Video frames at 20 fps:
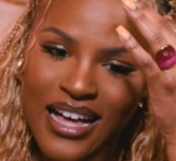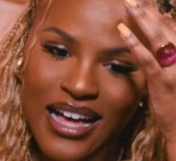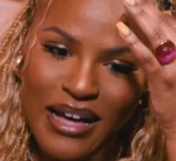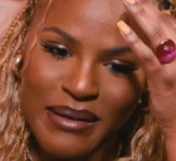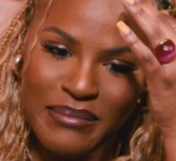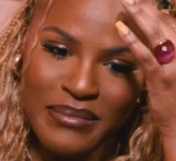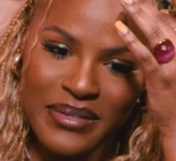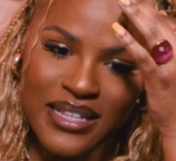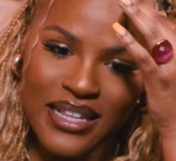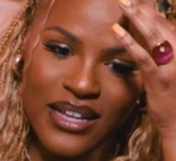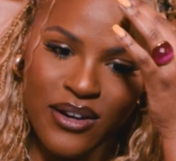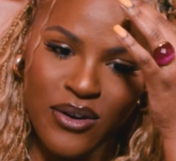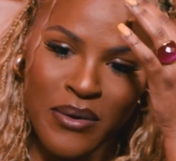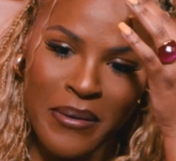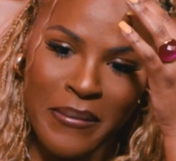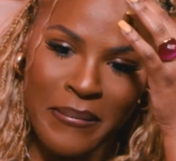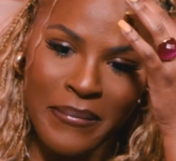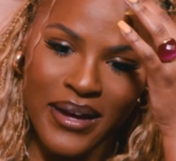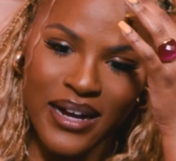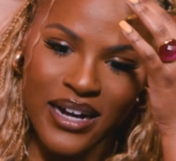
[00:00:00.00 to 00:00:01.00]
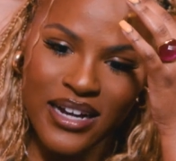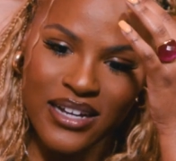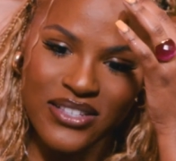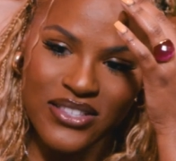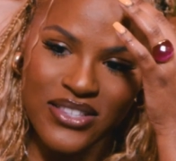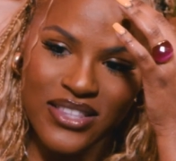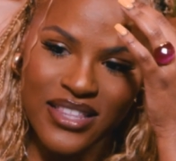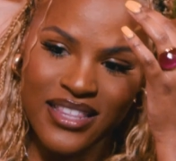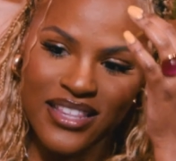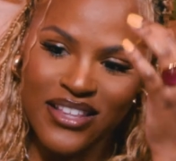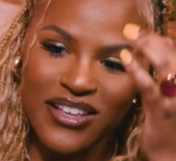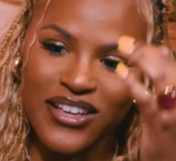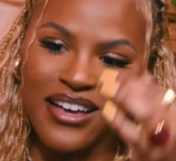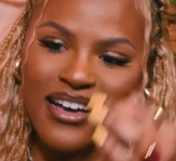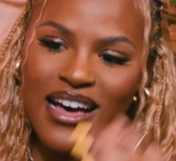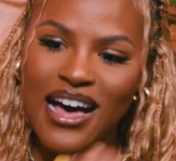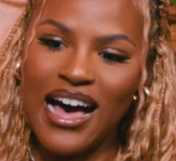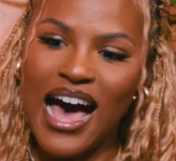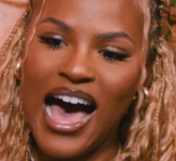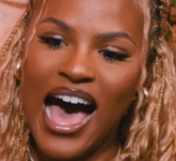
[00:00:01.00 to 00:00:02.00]
I'm a little embarrassed.
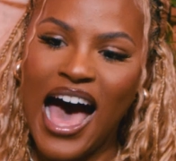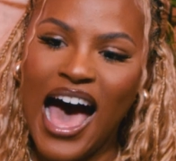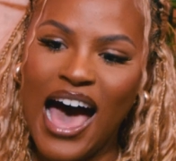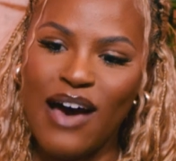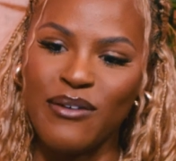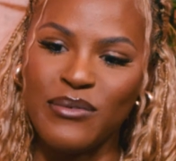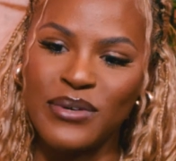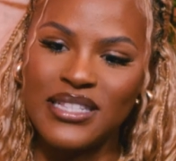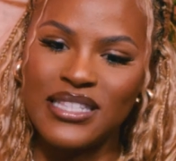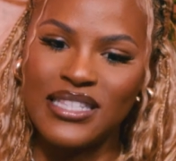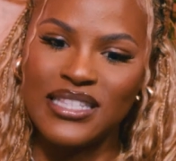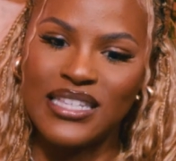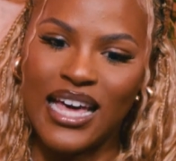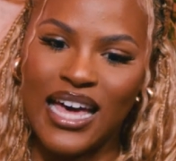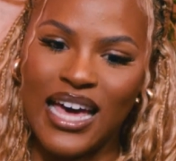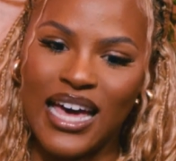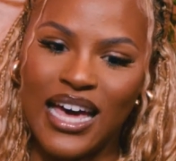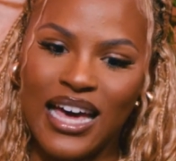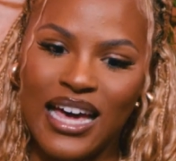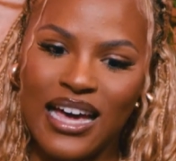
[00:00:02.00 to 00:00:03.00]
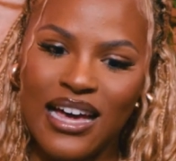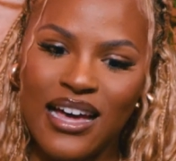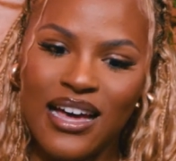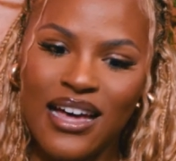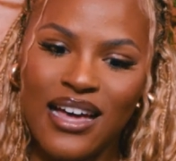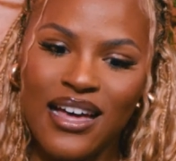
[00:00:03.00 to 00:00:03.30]
I would say